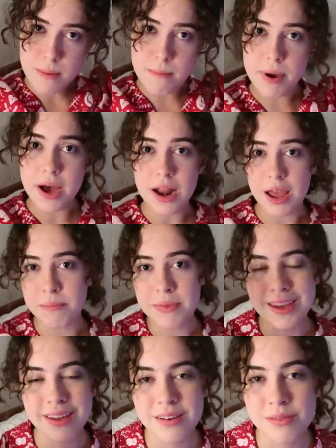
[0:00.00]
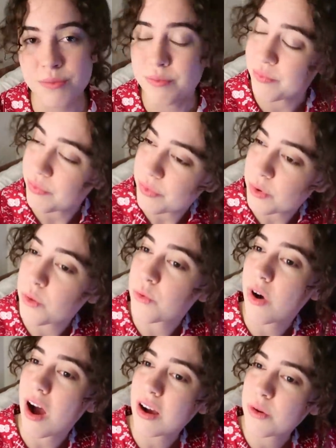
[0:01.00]
but I mean,
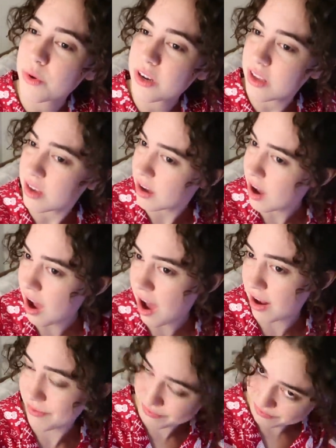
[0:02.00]
rock what you got.